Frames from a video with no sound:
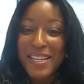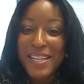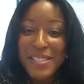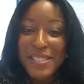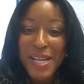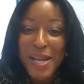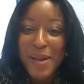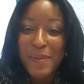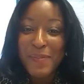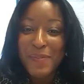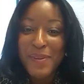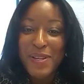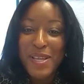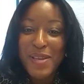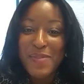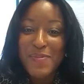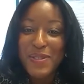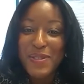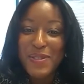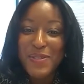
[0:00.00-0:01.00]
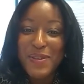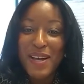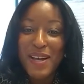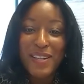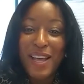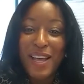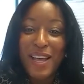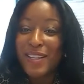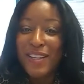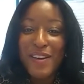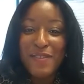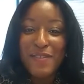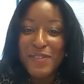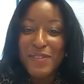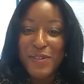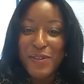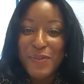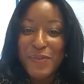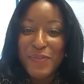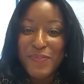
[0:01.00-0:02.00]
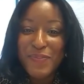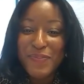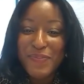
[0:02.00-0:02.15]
Anytime you need me to, I, I love to.